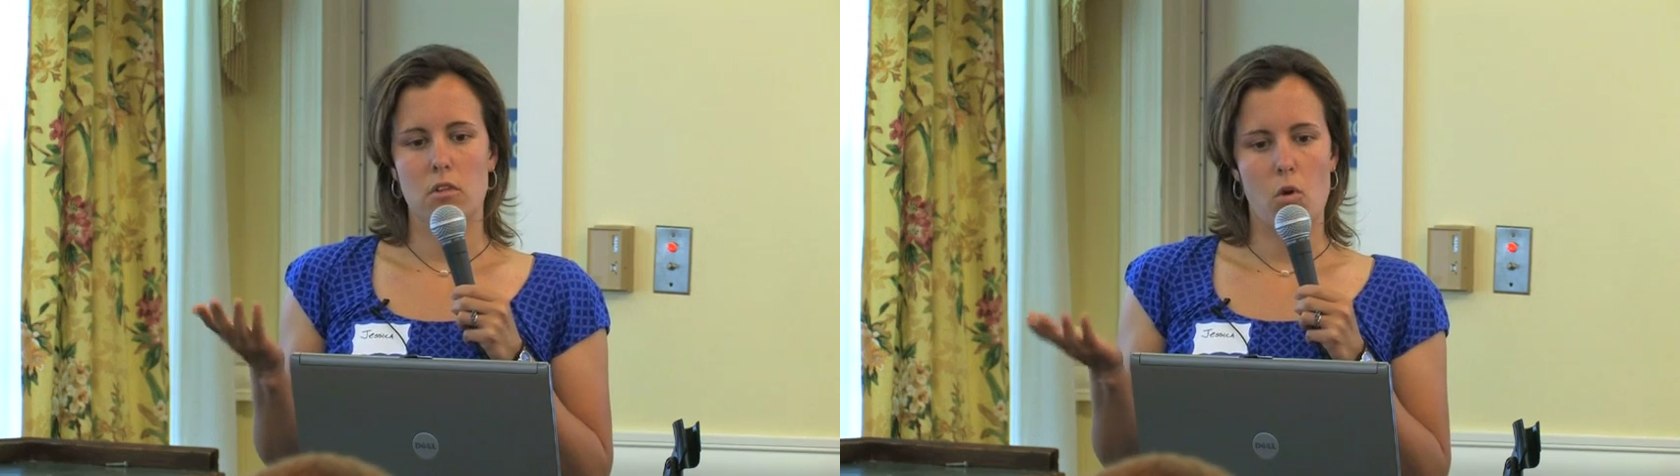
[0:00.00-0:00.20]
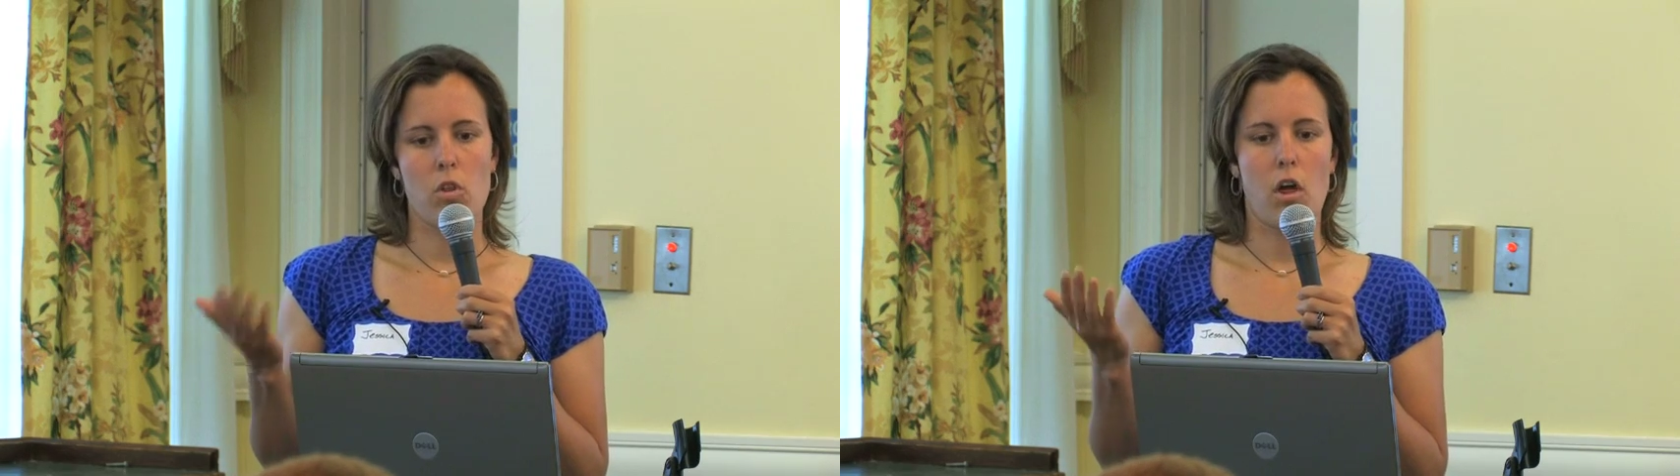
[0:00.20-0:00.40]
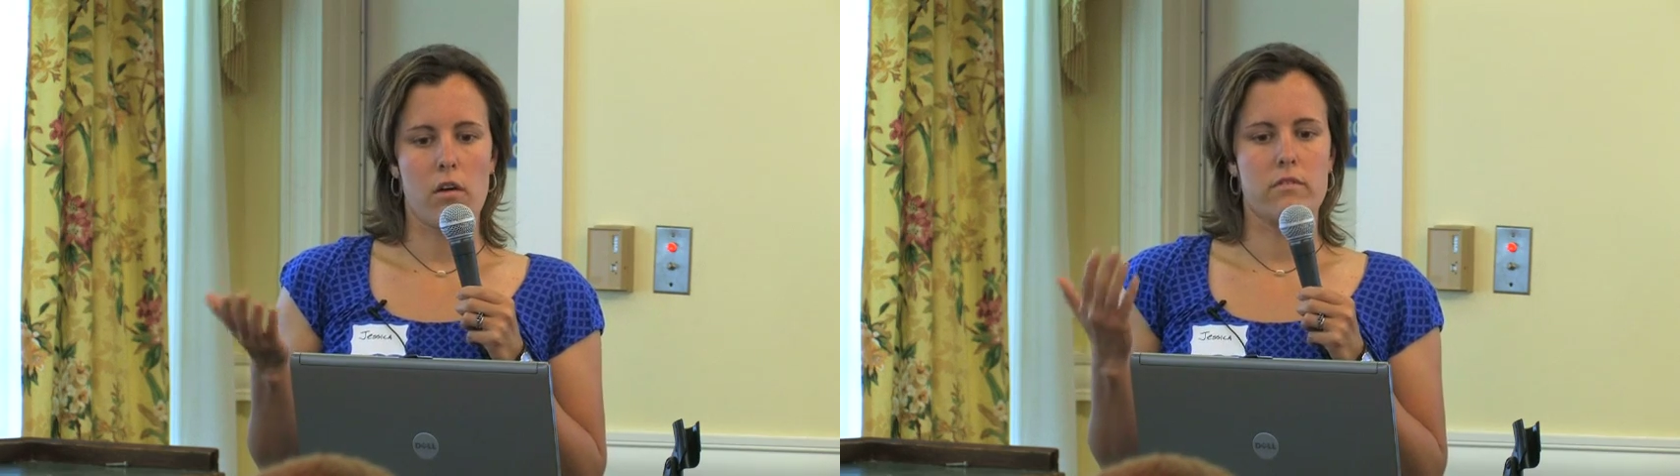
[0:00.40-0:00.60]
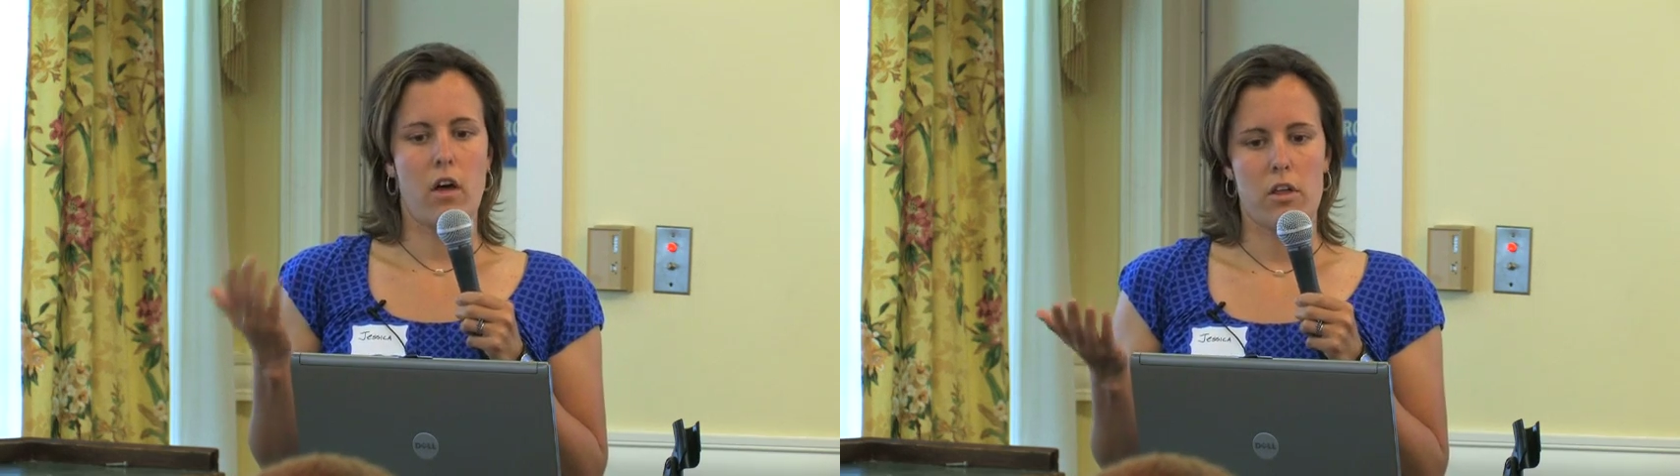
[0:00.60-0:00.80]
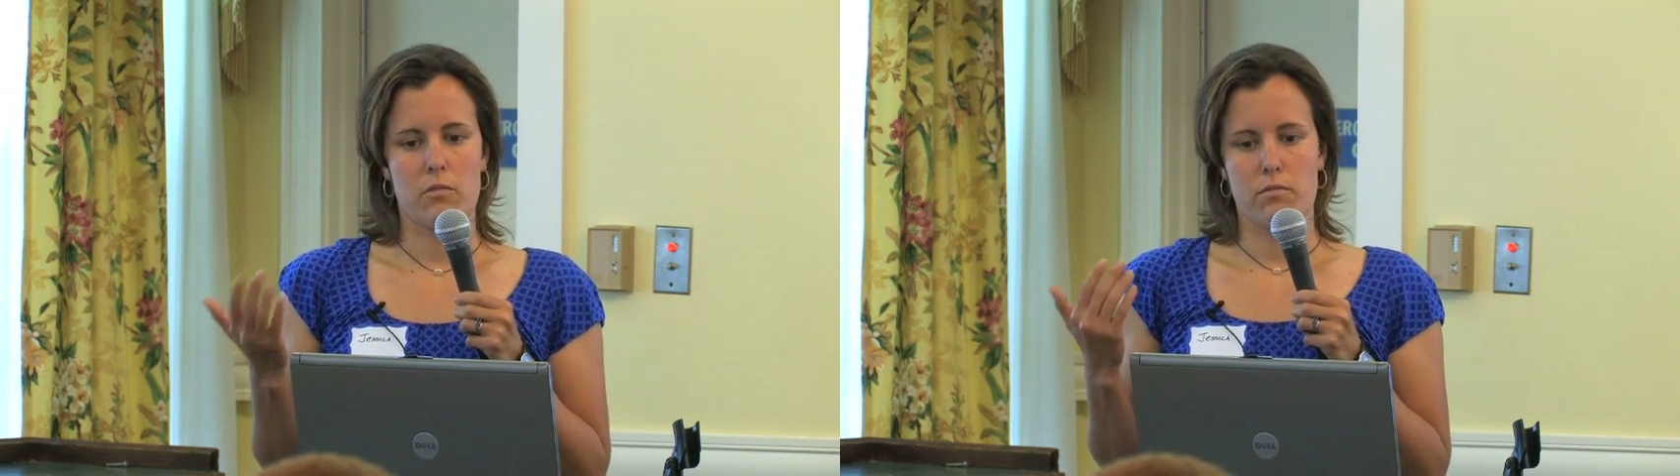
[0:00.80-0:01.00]
lung
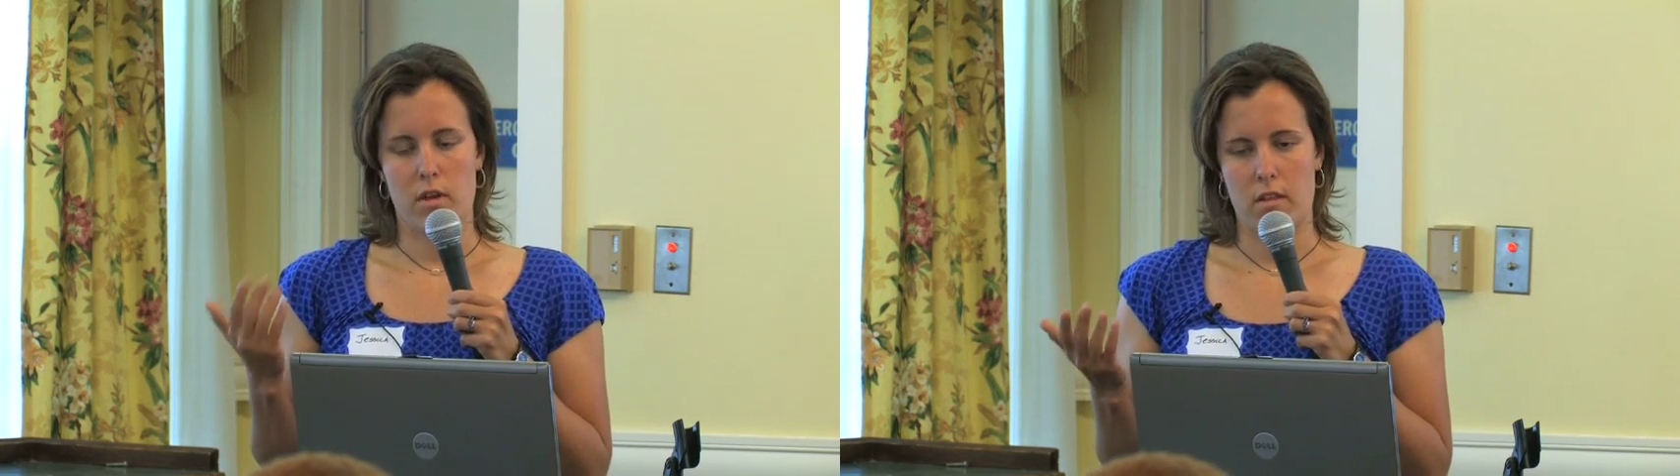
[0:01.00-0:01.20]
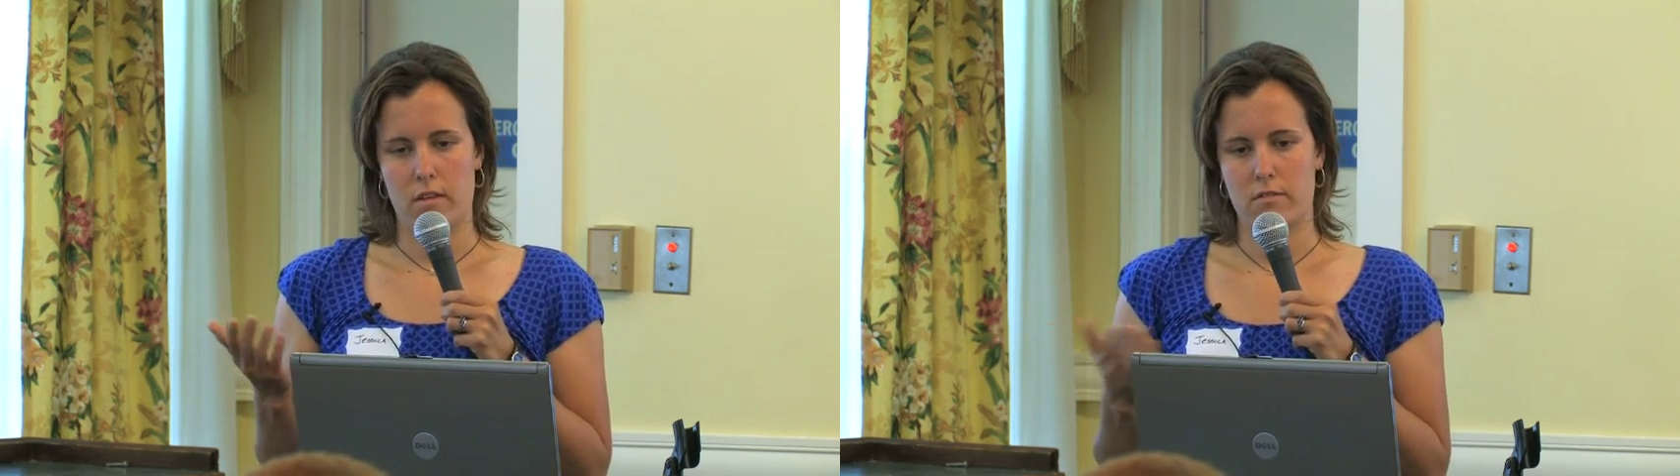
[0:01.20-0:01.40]
volume breathing,